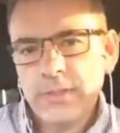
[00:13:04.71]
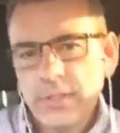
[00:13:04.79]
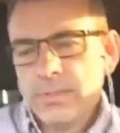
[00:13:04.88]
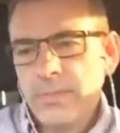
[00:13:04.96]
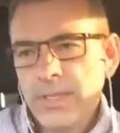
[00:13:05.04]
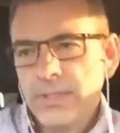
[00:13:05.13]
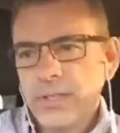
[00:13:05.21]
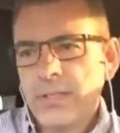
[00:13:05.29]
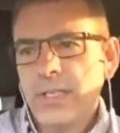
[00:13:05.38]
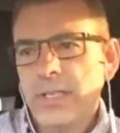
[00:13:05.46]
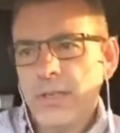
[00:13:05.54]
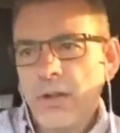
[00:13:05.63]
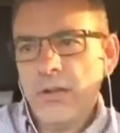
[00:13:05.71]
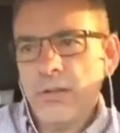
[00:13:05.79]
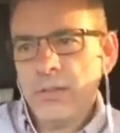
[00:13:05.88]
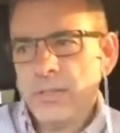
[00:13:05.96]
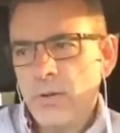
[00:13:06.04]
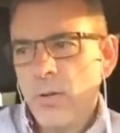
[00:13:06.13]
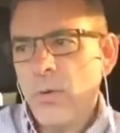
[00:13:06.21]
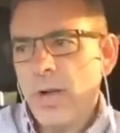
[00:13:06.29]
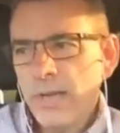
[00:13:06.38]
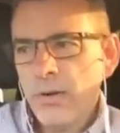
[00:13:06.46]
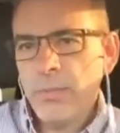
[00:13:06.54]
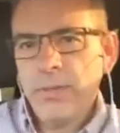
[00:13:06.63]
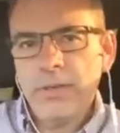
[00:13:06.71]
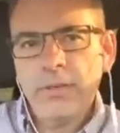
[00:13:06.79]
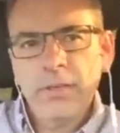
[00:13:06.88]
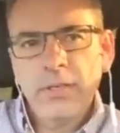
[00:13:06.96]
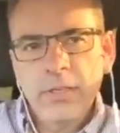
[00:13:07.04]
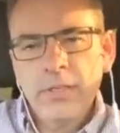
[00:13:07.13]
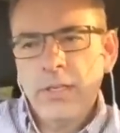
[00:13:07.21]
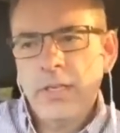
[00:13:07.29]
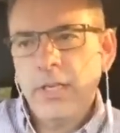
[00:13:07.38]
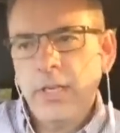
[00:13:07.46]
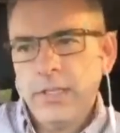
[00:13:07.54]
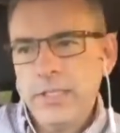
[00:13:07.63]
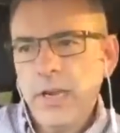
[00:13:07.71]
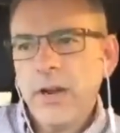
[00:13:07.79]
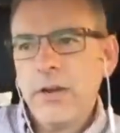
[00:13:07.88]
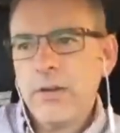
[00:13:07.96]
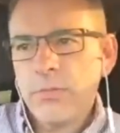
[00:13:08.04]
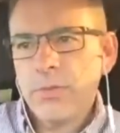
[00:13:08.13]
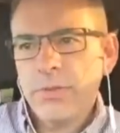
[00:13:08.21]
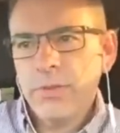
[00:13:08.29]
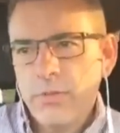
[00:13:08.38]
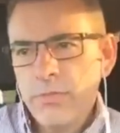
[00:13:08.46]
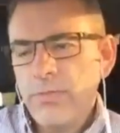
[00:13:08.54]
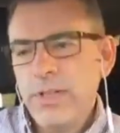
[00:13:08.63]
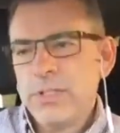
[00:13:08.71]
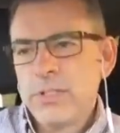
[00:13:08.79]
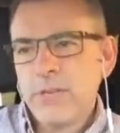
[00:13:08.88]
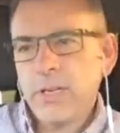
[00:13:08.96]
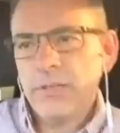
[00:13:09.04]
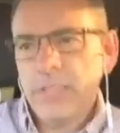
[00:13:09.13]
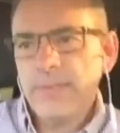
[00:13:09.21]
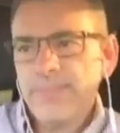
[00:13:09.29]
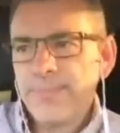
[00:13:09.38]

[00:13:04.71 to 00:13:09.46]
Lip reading: It's basically a wide open yard with no fence around it.